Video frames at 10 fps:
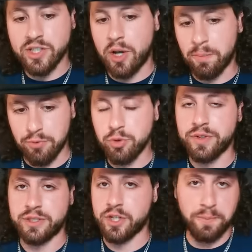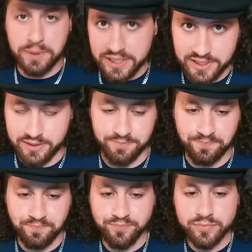unproven completely.
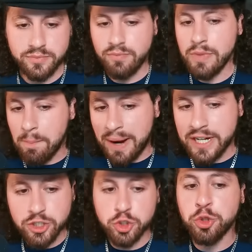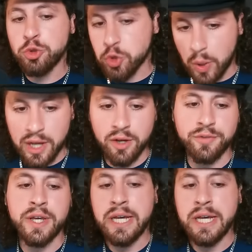-212.